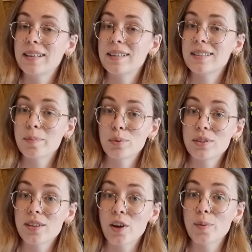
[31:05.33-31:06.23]
simple
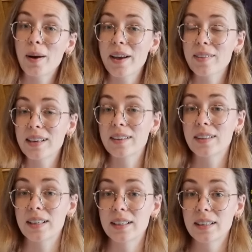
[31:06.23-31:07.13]
sew, but I think
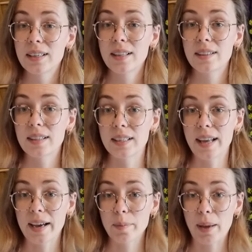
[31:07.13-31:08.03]
that the
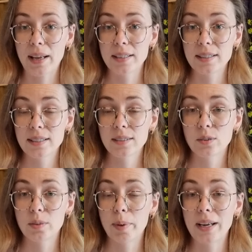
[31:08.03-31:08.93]
neckband or
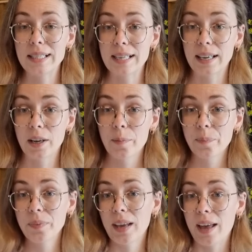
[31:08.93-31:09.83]
the binding
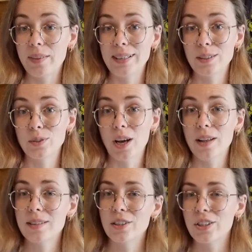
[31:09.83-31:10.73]
and the little
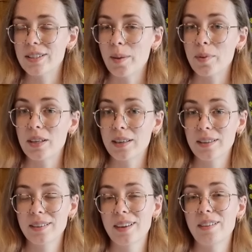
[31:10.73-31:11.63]
darts are just some of the
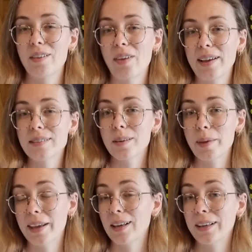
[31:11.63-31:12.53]
things that
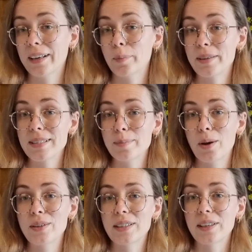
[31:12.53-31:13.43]
make it look a little bit
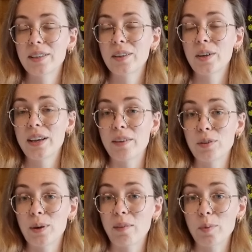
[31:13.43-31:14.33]
smarter if
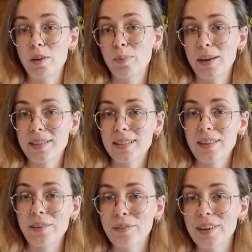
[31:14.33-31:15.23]
you have a bit of practice at
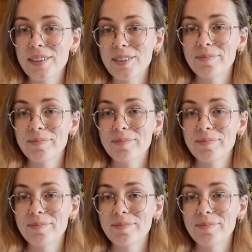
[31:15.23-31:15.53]
that first.